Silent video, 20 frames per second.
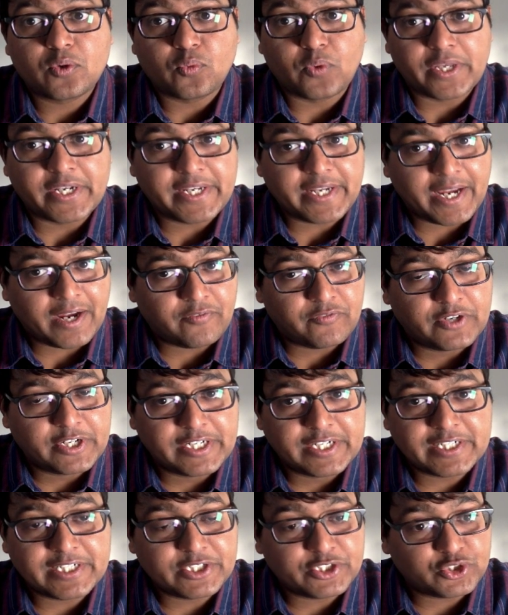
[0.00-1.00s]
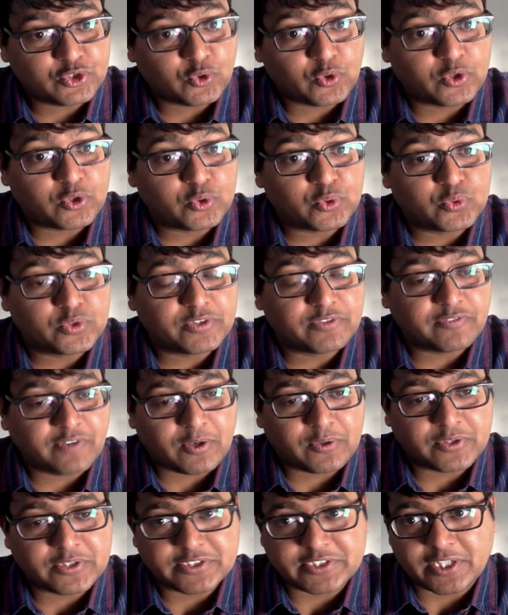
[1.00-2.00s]
very evidently shown who the
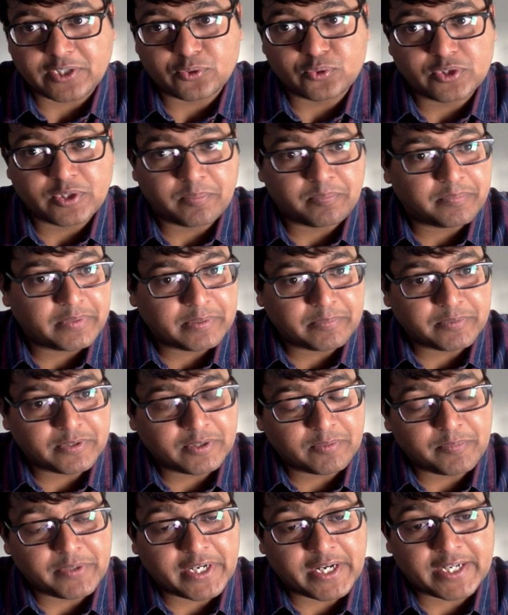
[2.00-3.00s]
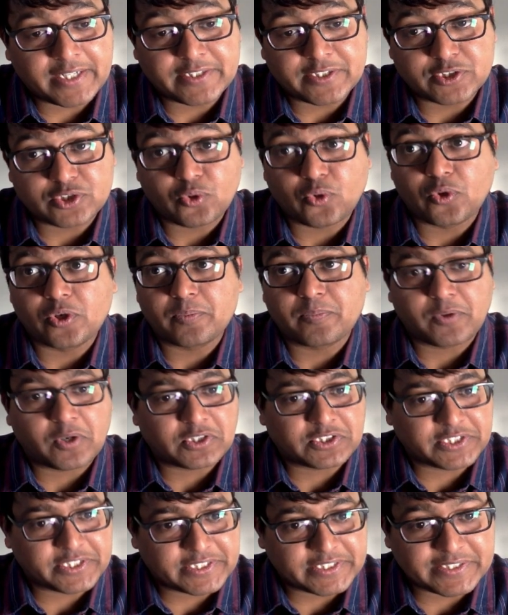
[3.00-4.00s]
founders are, who the people behind this whole
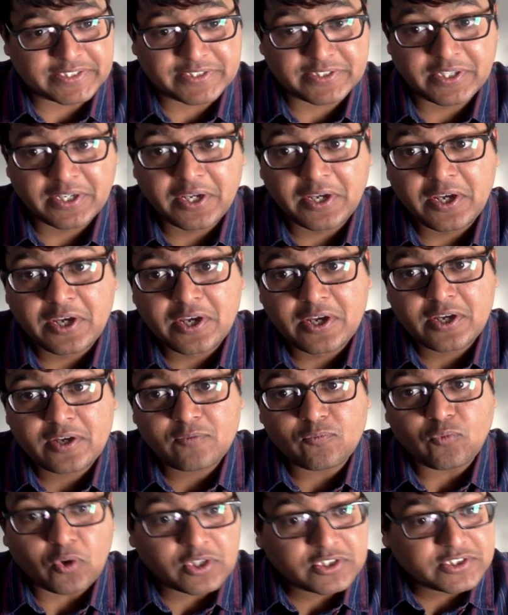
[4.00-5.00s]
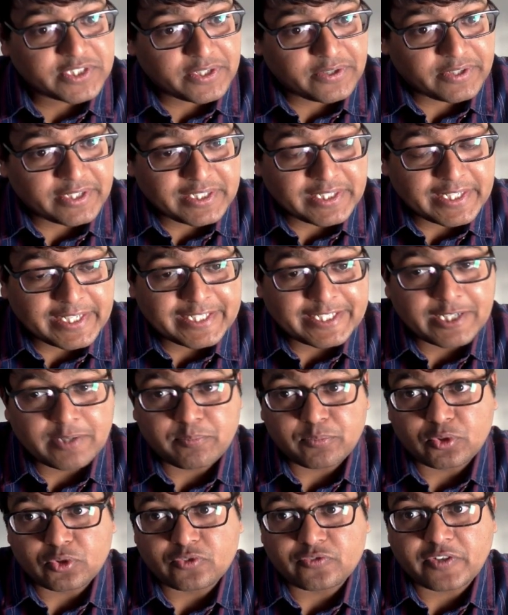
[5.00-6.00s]
project is, what is their
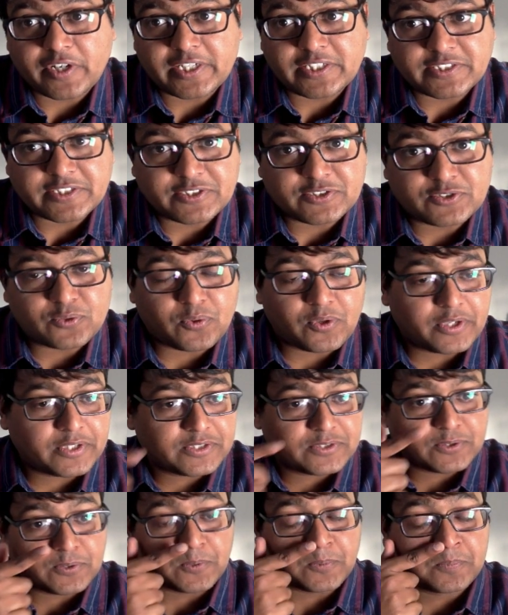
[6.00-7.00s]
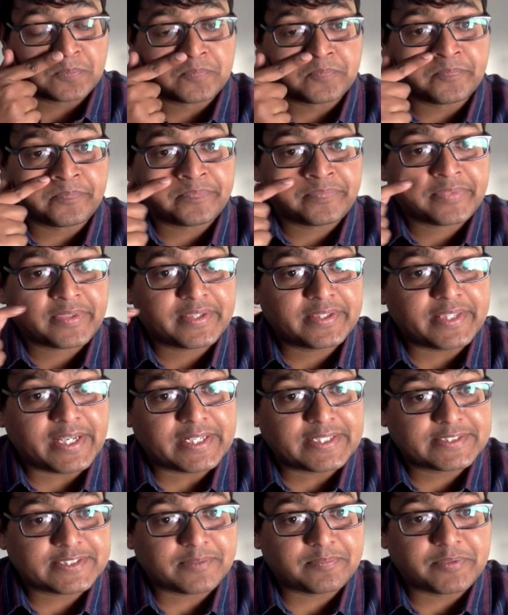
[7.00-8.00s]
LinkedIn profiles and so on. So
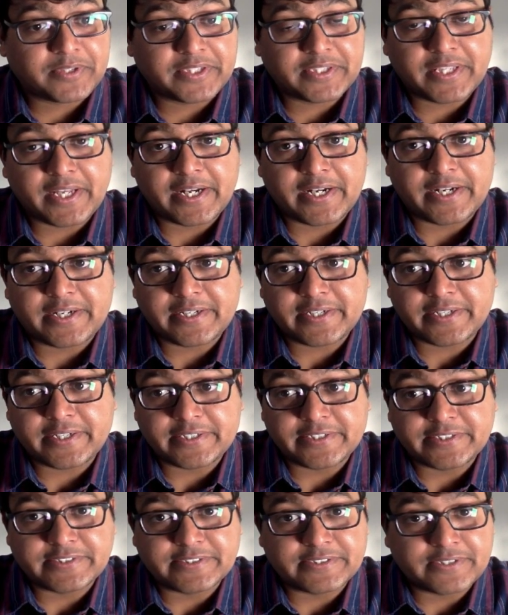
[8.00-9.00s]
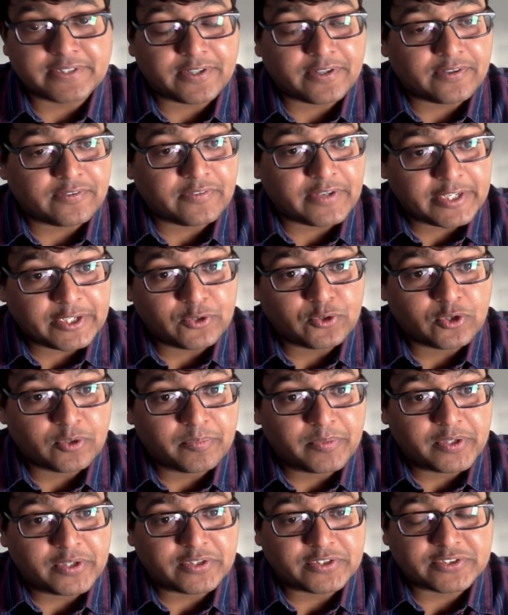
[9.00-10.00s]
that is something that is uh, very
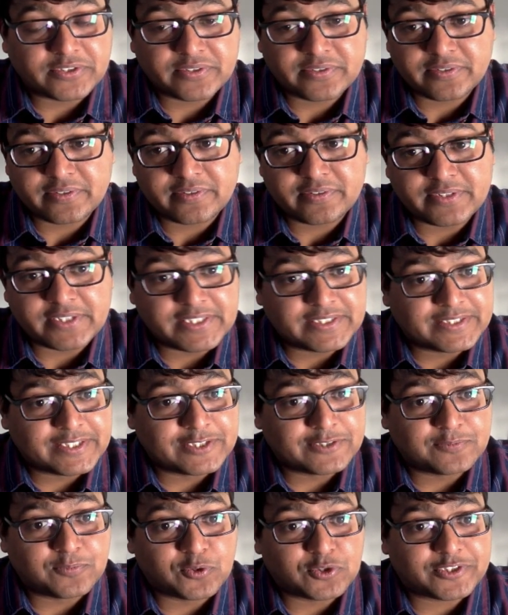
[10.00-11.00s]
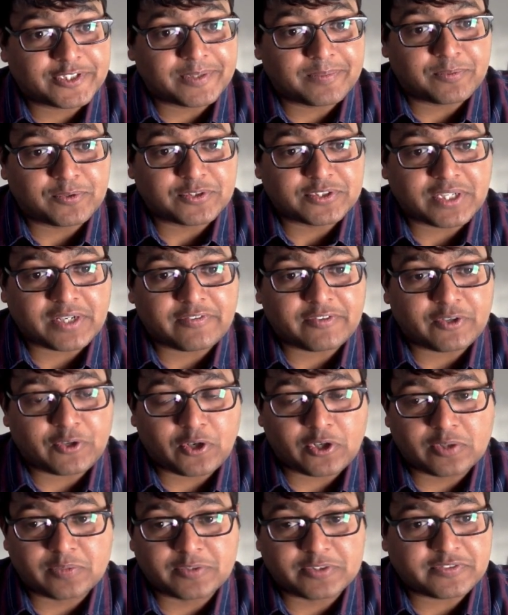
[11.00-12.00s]
good, because these days most cryptos have
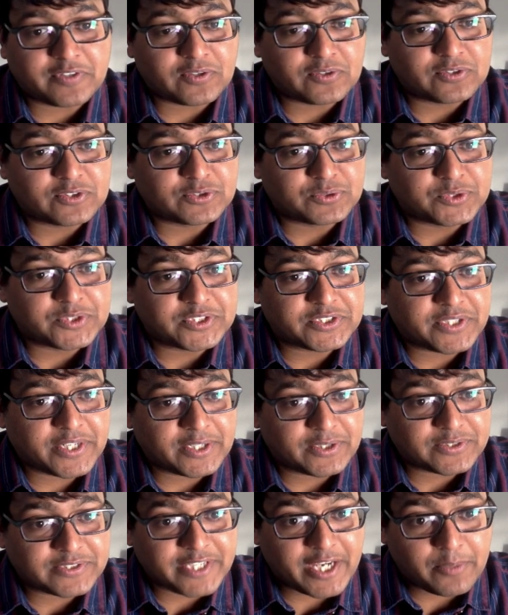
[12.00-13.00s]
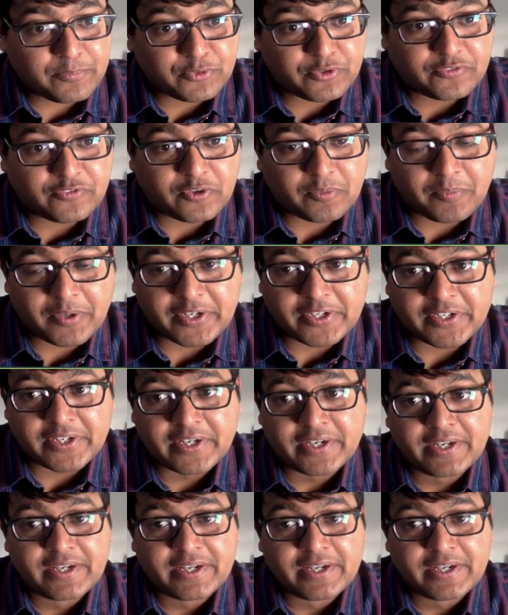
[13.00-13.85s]
anonymous founders who are just trying to scam you of your money.